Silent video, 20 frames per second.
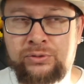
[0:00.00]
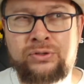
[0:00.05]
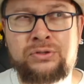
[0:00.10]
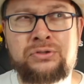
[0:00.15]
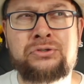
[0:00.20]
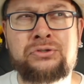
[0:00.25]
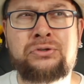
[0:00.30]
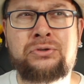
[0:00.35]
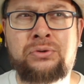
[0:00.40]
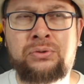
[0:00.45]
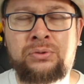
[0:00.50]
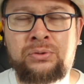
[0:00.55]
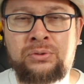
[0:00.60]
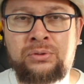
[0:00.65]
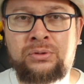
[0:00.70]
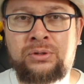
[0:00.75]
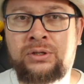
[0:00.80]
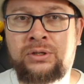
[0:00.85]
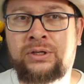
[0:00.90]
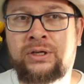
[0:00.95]
The
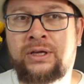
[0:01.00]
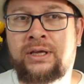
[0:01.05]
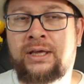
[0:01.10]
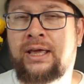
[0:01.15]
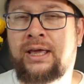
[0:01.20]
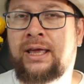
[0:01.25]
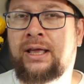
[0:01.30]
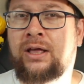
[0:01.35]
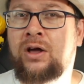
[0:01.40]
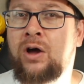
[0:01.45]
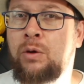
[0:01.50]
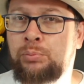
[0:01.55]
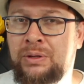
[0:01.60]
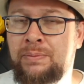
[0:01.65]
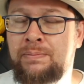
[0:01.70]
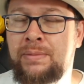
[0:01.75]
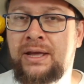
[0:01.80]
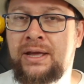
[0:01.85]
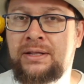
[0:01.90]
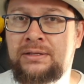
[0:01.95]
score
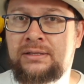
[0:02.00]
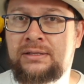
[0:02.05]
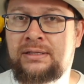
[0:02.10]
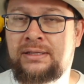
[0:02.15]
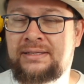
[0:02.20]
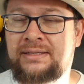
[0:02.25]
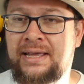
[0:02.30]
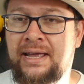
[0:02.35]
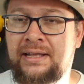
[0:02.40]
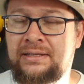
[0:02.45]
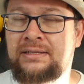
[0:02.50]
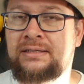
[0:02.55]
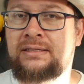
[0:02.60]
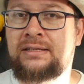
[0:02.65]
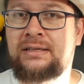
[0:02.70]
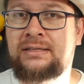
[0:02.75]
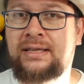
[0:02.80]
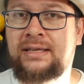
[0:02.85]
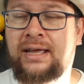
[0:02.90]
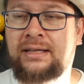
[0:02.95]
complements the
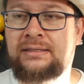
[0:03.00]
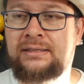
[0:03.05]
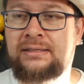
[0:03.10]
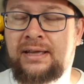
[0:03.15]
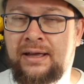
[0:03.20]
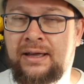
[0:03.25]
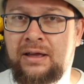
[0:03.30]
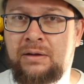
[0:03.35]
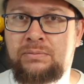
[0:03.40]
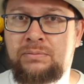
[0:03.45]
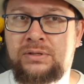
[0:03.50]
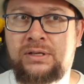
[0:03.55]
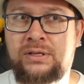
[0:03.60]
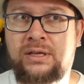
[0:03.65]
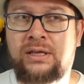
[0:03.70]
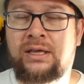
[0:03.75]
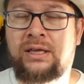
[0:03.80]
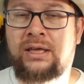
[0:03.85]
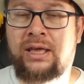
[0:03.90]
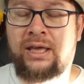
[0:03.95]
tenseness at times.
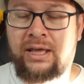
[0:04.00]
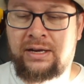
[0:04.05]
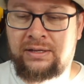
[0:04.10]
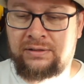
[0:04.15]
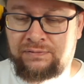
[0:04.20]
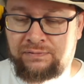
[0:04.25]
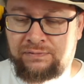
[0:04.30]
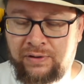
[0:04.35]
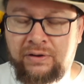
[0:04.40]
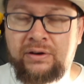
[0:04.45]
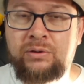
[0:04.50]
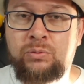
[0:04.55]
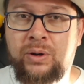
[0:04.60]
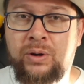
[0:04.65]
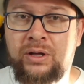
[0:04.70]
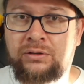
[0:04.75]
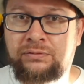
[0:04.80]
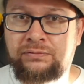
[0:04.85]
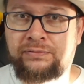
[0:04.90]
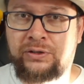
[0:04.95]
It is very
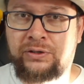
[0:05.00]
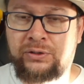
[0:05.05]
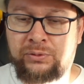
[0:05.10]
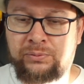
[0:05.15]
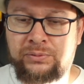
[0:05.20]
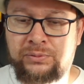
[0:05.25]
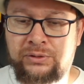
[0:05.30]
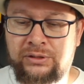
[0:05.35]
well filmed.